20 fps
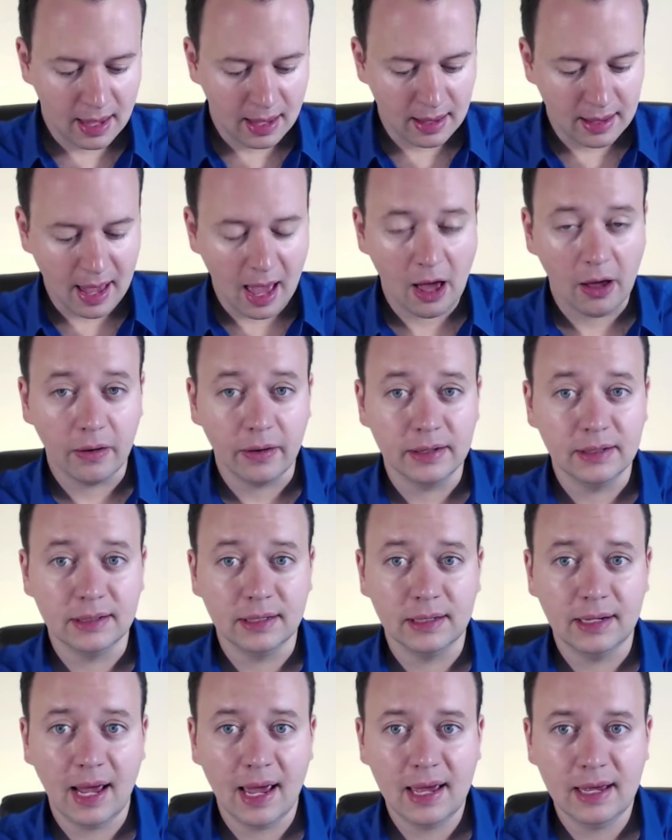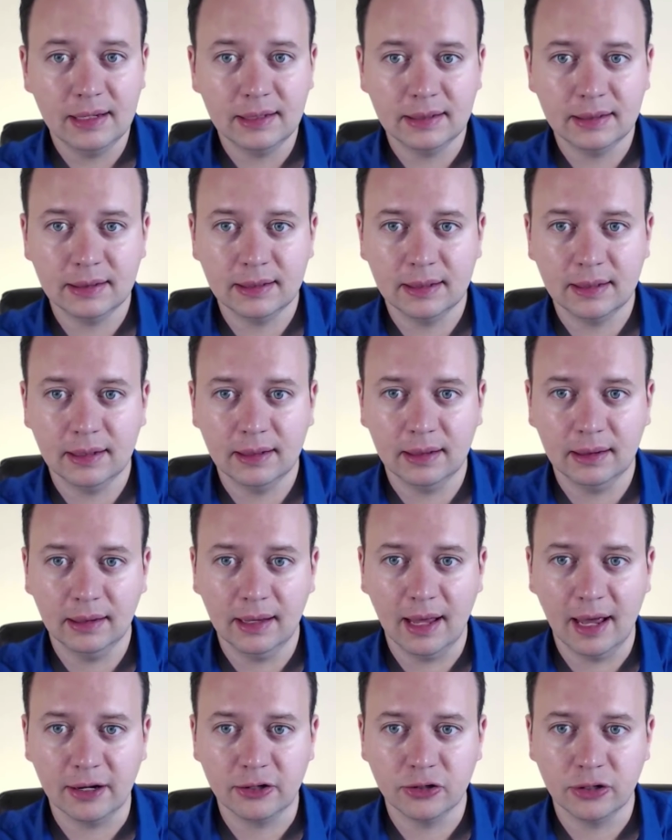Now, in today's
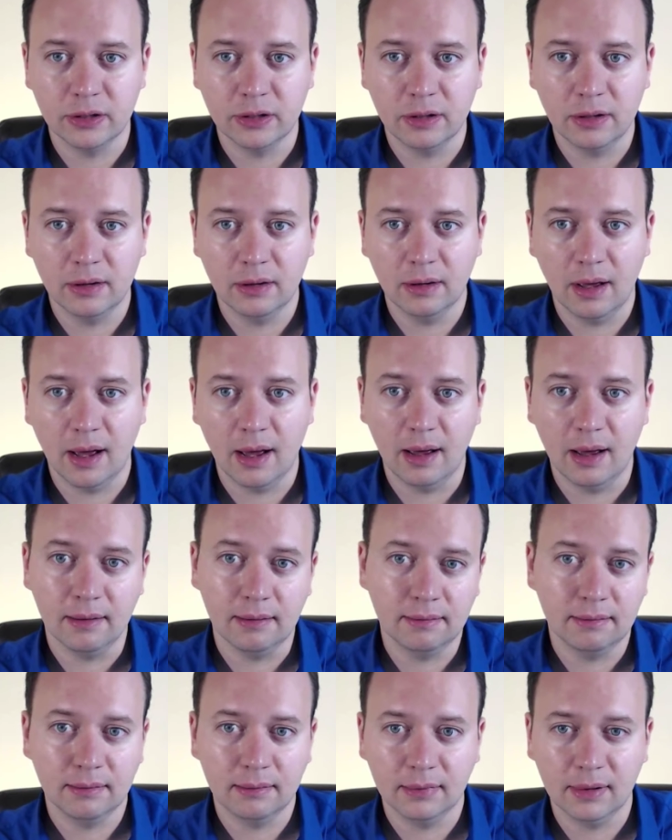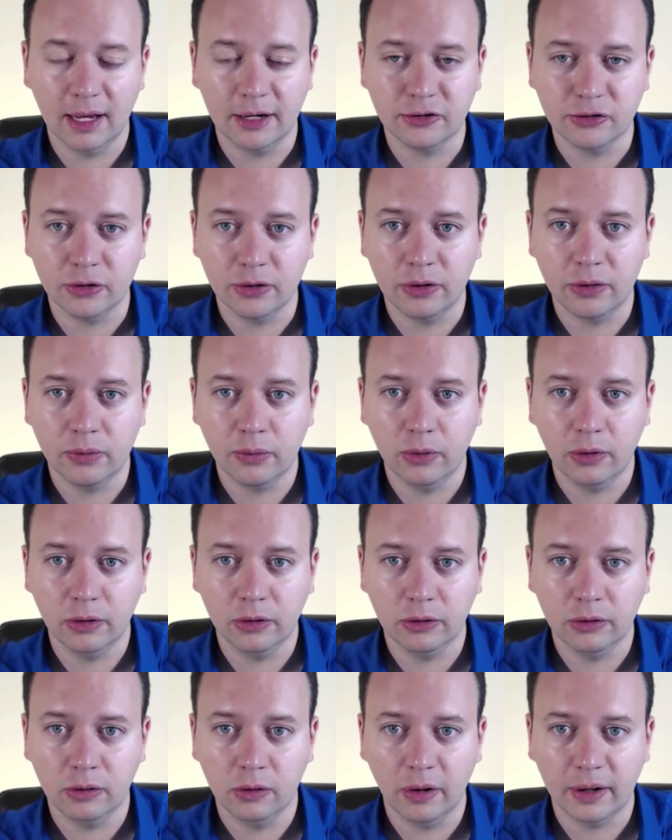lecture,
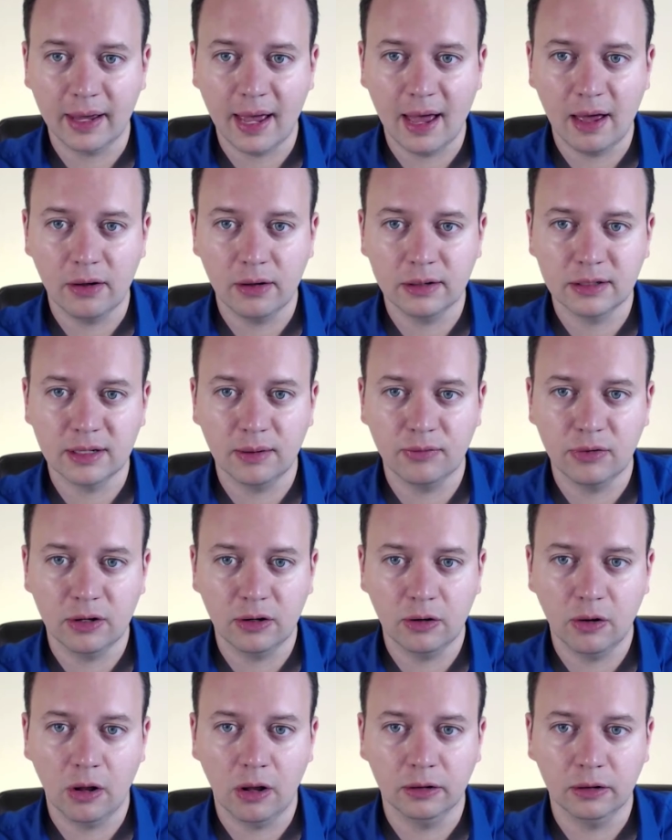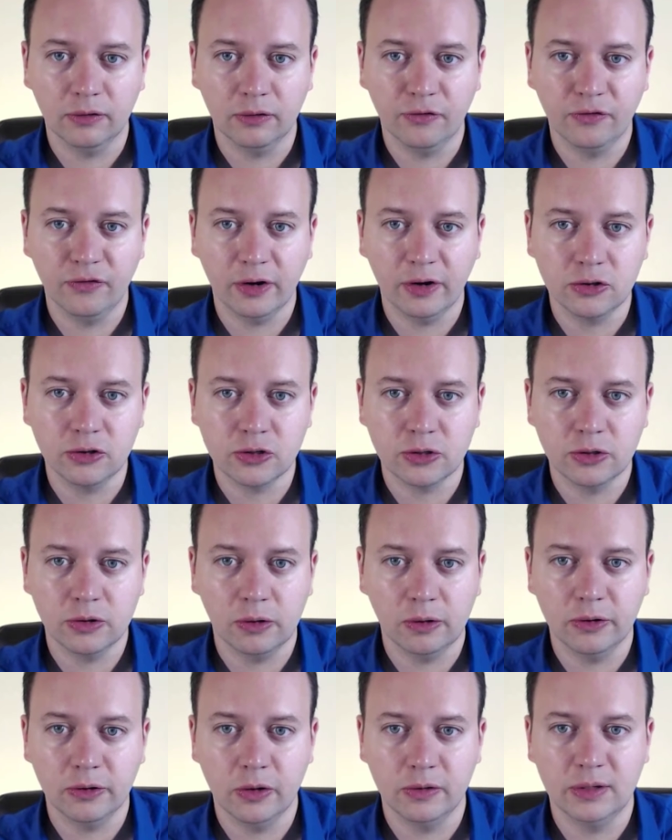we'll look at something called
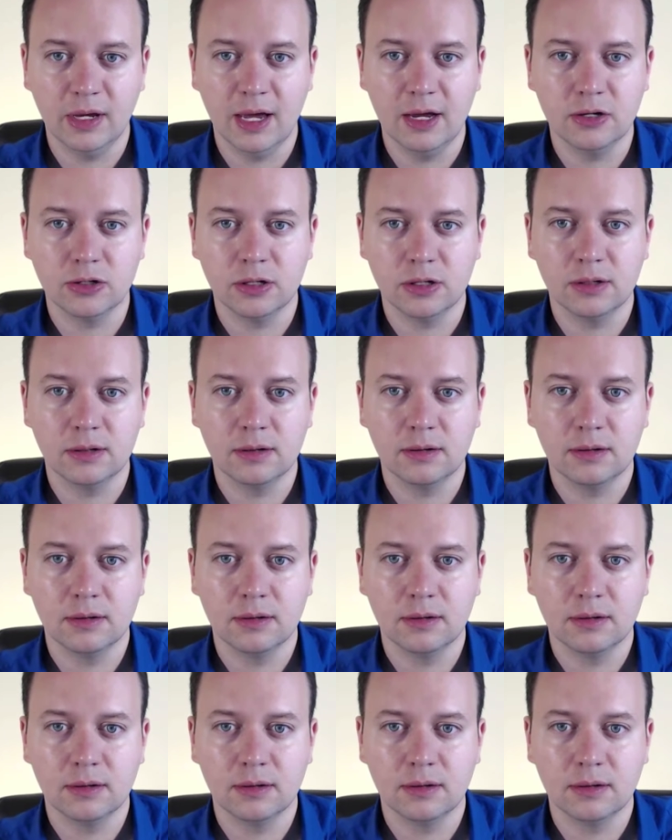functional notation.